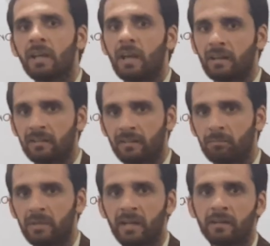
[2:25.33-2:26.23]
it is a
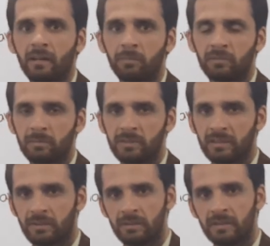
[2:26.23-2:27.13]
blend of
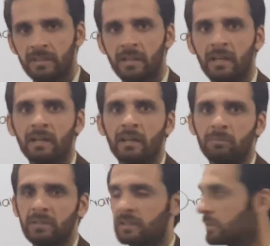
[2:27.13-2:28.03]
subjectivity and
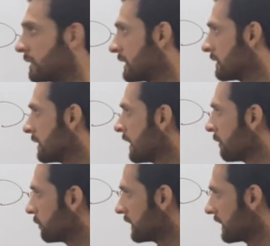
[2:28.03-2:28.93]
objectivity.
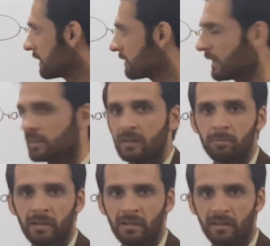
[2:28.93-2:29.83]
We can say that
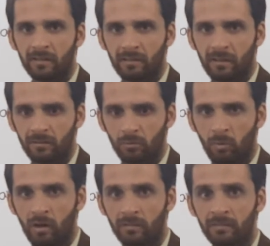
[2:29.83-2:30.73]
Paradise Lost
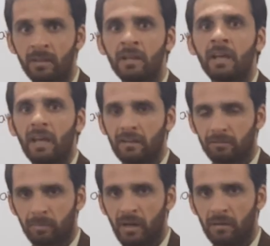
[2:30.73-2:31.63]
was
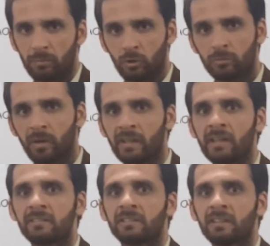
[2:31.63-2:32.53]
inspired both by the
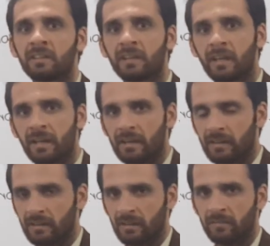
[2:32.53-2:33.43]
external and
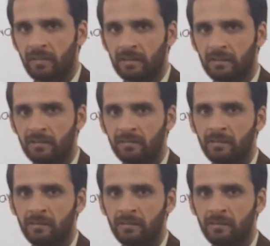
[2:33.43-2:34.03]
internal factors.